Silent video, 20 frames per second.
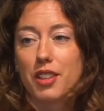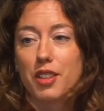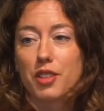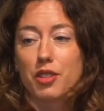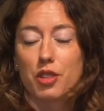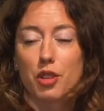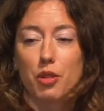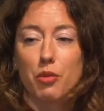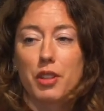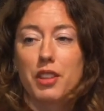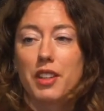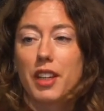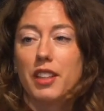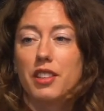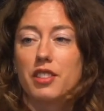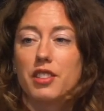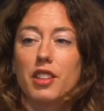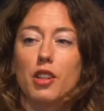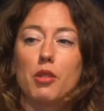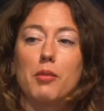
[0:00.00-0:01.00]
So we think
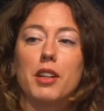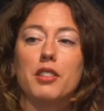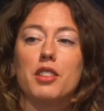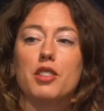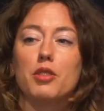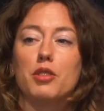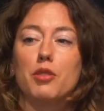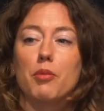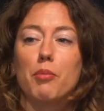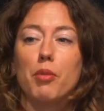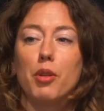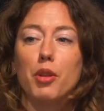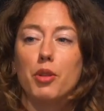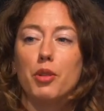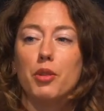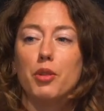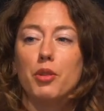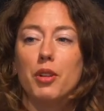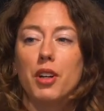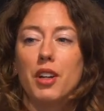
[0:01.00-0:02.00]
still about this
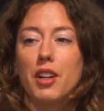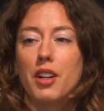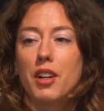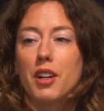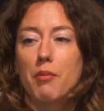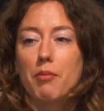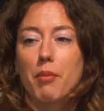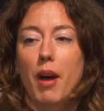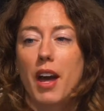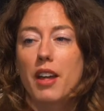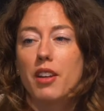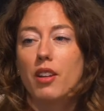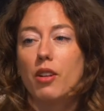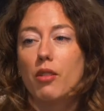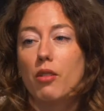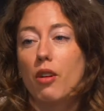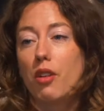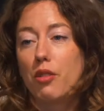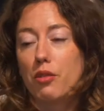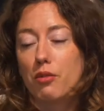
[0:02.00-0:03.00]
blue
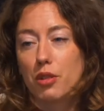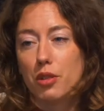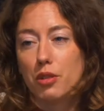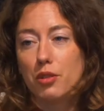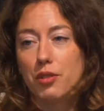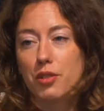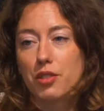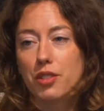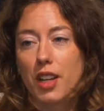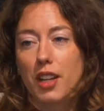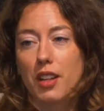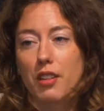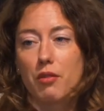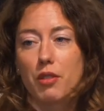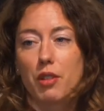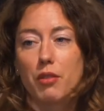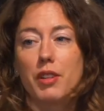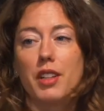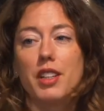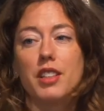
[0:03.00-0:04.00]
panel on roofs, and
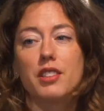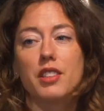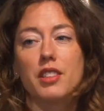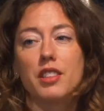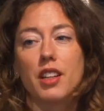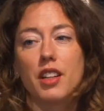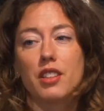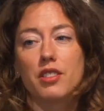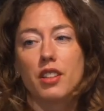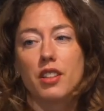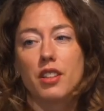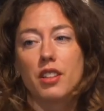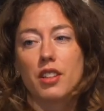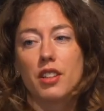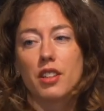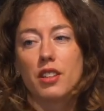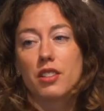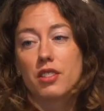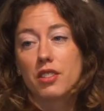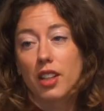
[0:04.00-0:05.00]
we really see it as a
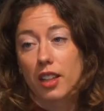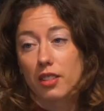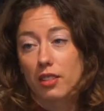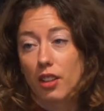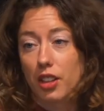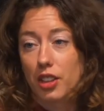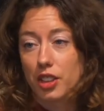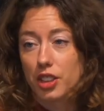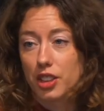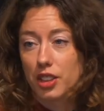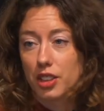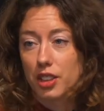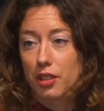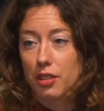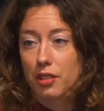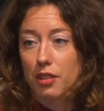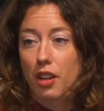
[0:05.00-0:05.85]
technology,